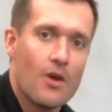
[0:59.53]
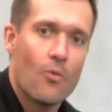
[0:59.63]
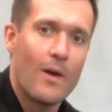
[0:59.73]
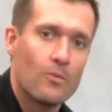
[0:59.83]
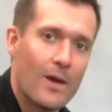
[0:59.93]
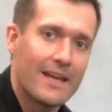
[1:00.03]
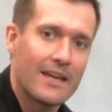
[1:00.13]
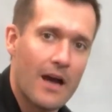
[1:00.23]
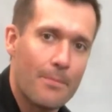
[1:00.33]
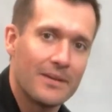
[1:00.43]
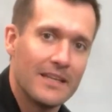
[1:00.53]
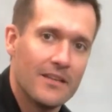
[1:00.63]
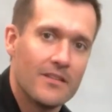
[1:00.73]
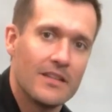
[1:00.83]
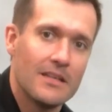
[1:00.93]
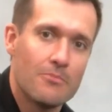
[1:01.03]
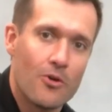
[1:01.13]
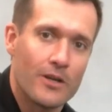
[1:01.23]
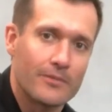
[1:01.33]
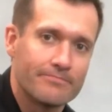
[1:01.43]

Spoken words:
when waking up in the morning.